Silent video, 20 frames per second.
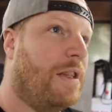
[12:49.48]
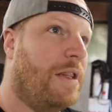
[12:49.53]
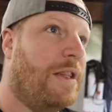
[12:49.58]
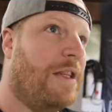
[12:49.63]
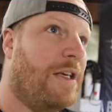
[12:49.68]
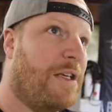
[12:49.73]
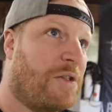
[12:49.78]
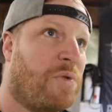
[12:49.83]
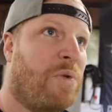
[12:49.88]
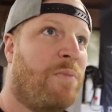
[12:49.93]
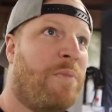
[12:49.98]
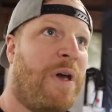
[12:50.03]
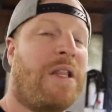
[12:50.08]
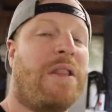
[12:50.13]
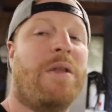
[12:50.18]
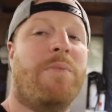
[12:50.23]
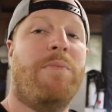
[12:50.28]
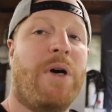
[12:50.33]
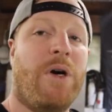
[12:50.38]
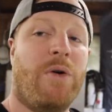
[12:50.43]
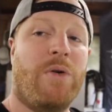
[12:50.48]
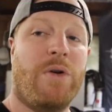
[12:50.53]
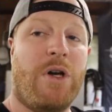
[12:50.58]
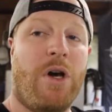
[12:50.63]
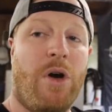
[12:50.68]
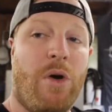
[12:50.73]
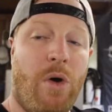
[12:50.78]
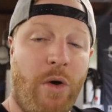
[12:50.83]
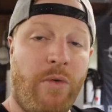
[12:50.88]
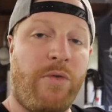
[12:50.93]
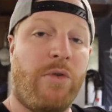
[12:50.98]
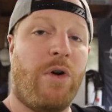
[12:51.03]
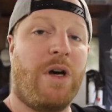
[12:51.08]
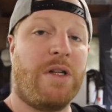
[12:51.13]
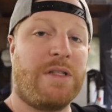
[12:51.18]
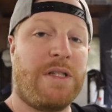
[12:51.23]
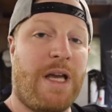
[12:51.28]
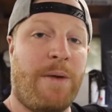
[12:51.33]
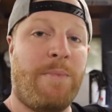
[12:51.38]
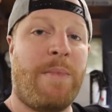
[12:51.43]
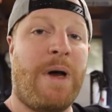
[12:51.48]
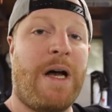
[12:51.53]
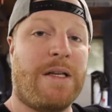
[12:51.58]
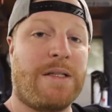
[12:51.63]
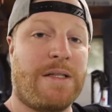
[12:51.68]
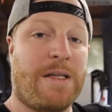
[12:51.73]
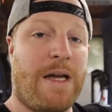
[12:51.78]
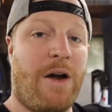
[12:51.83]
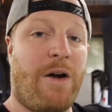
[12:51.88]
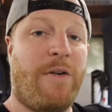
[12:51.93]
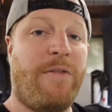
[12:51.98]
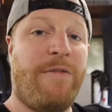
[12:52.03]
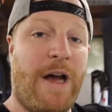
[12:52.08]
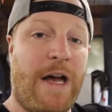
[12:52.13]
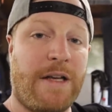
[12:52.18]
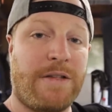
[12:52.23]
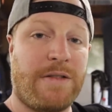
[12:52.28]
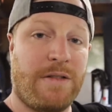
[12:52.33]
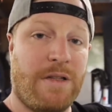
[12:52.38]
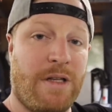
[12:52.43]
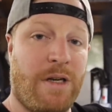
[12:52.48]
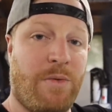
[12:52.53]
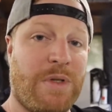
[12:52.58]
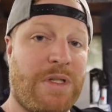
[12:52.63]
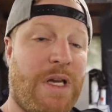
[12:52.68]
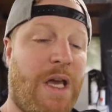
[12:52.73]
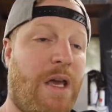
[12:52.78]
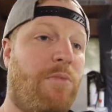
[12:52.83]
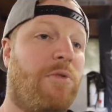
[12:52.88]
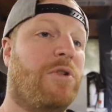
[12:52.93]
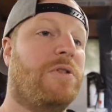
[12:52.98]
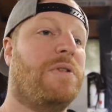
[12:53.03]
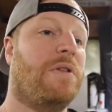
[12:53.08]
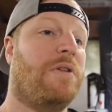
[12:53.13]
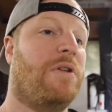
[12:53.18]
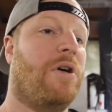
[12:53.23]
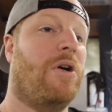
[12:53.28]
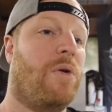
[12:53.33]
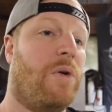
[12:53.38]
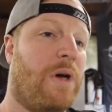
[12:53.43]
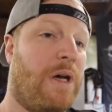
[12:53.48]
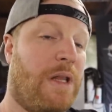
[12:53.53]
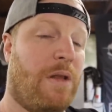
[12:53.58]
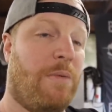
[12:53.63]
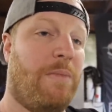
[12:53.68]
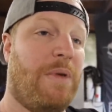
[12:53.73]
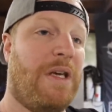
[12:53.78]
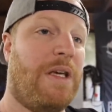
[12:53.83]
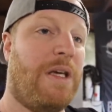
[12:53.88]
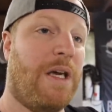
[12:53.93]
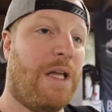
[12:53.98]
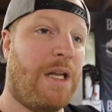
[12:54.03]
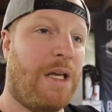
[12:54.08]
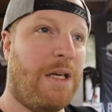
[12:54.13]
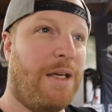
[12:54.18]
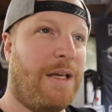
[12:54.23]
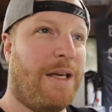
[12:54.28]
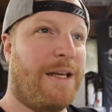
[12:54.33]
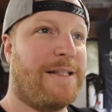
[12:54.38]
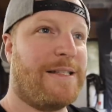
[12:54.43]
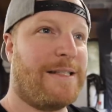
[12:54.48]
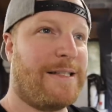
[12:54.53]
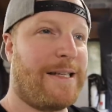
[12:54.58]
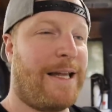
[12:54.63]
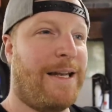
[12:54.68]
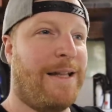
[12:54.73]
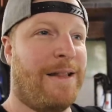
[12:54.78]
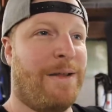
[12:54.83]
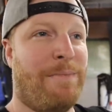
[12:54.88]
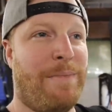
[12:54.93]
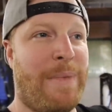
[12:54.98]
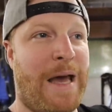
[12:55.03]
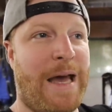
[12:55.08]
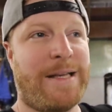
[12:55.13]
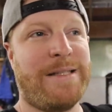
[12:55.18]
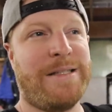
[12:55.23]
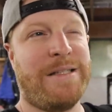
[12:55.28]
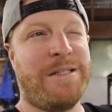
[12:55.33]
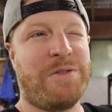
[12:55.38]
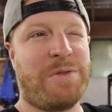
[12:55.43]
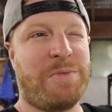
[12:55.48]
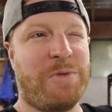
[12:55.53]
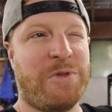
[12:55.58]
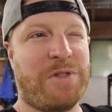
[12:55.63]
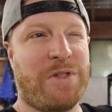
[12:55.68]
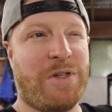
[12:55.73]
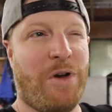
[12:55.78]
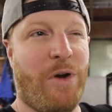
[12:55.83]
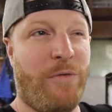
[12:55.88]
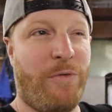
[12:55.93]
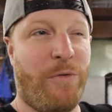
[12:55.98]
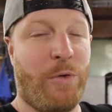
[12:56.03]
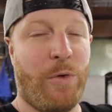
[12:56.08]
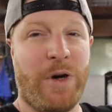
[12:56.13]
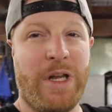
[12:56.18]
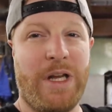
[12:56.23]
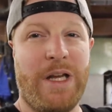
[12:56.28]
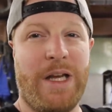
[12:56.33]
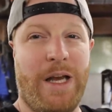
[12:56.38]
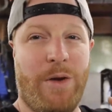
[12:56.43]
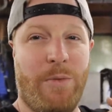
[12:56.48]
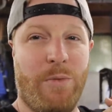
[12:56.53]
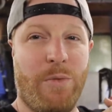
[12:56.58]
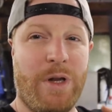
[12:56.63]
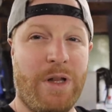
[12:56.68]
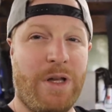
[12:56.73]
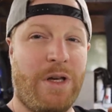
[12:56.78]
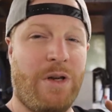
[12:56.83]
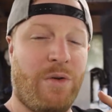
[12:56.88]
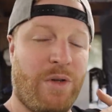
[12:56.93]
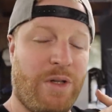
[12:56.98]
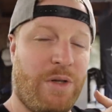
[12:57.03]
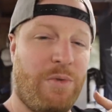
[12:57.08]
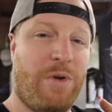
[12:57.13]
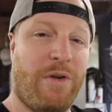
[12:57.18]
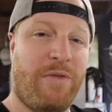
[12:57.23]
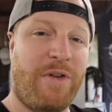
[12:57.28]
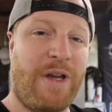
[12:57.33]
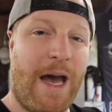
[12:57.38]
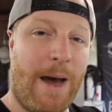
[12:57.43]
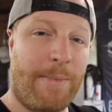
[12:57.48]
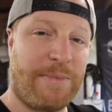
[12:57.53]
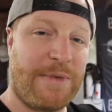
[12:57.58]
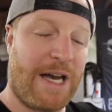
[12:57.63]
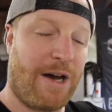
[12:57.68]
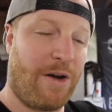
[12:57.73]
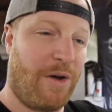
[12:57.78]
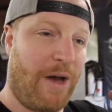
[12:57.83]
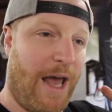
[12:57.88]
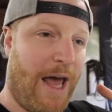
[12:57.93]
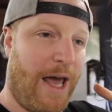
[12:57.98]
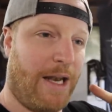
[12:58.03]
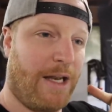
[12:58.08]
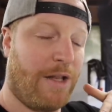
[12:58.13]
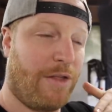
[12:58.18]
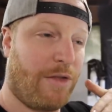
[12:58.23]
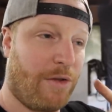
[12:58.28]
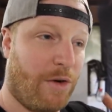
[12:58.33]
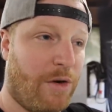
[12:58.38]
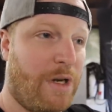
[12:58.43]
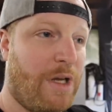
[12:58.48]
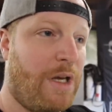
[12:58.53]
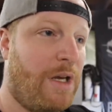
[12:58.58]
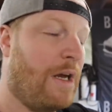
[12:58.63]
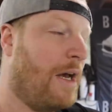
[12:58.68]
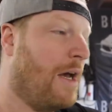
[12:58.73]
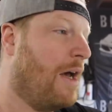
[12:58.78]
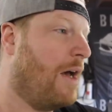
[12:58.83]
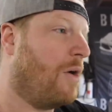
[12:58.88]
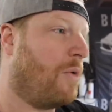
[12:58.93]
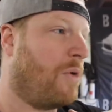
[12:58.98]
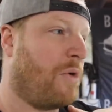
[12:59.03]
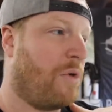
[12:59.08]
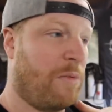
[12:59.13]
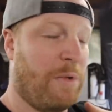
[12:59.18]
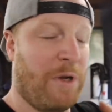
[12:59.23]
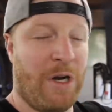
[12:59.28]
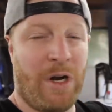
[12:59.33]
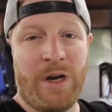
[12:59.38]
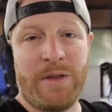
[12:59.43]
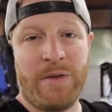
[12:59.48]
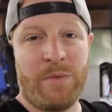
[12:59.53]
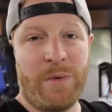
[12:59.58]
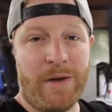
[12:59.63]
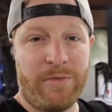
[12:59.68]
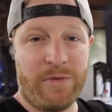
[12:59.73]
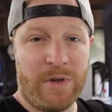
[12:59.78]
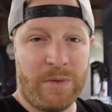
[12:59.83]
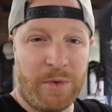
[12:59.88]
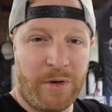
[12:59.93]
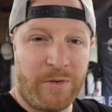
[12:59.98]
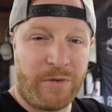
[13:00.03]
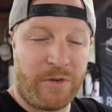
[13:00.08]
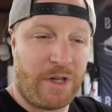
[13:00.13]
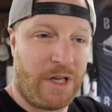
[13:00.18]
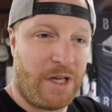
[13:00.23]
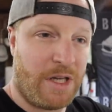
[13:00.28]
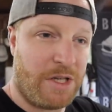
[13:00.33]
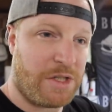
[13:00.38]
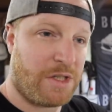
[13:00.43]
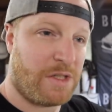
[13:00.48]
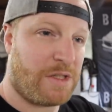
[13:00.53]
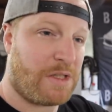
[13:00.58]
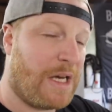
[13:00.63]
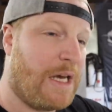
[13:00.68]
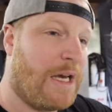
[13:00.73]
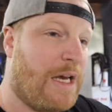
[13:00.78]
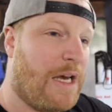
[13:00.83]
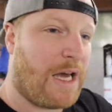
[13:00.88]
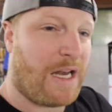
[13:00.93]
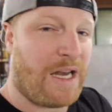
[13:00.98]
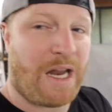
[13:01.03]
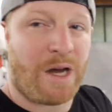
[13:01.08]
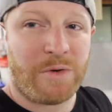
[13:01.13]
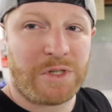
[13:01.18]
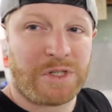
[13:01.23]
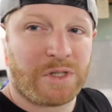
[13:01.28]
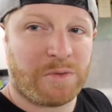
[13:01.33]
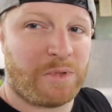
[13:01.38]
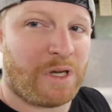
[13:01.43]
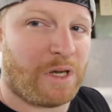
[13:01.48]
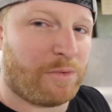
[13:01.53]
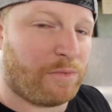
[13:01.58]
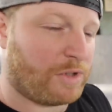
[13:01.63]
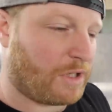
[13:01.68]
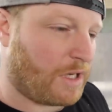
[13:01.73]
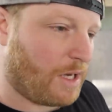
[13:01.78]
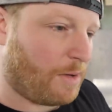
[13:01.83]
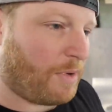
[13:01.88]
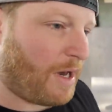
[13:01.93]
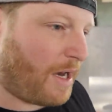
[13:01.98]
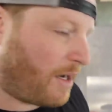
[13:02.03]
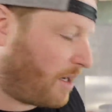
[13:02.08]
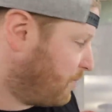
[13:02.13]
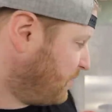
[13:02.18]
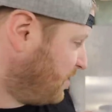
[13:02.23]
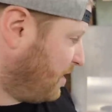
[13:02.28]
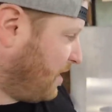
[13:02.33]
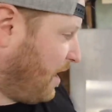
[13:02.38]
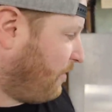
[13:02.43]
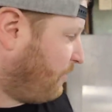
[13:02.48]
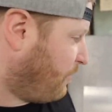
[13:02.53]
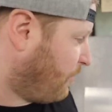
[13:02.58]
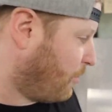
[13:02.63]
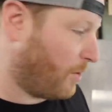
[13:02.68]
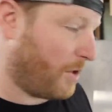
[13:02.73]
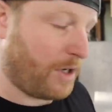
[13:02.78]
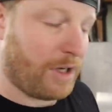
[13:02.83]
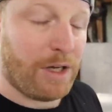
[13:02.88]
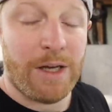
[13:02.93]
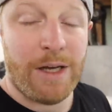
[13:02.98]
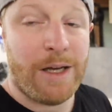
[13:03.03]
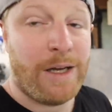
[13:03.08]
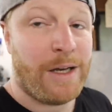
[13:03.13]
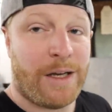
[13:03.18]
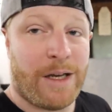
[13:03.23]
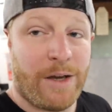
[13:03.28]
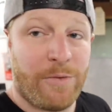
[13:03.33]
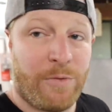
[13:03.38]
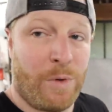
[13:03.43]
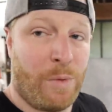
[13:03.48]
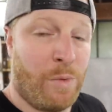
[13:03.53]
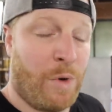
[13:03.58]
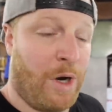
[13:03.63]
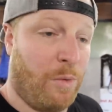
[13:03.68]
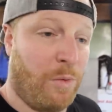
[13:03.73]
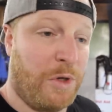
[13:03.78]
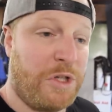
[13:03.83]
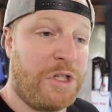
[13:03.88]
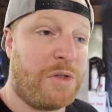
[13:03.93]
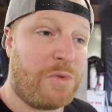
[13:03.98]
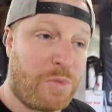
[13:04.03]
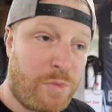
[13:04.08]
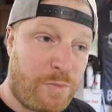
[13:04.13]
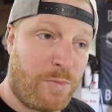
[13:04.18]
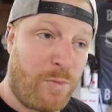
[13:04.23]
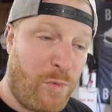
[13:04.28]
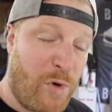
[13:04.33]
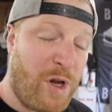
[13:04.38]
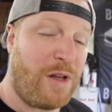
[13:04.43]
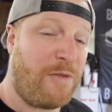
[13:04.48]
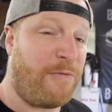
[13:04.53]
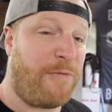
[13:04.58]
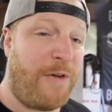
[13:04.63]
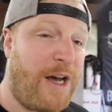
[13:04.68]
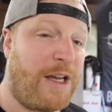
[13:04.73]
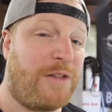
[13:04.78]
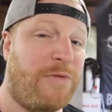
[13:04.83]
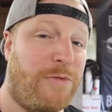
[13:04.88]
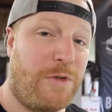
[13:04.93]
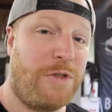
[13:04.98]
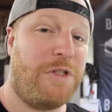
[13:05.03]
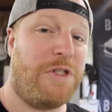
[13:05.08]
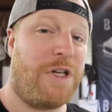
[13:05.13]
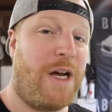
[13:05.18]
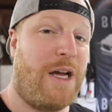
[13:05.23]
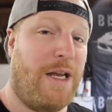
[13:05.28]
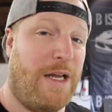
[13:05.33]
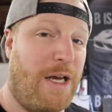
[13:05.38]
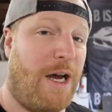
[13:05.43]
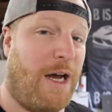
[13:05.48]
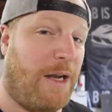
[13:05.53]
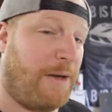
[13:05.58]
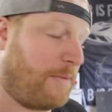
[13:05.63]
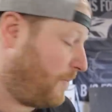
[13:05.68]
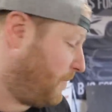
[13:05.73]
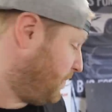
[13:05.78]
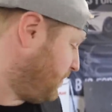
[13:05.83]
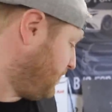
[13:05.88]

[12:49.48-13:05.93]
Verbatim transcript: this will make the boat go overall 10 miles an hour faster than it was able to go in the beginning. It said in the magazine it was supposed to go 40. It really only would have capped out at 30 we would have been on the rev limiter for the engines, and now we should be able to get back up to that 40 if we want, which is really fast for a giant yacht.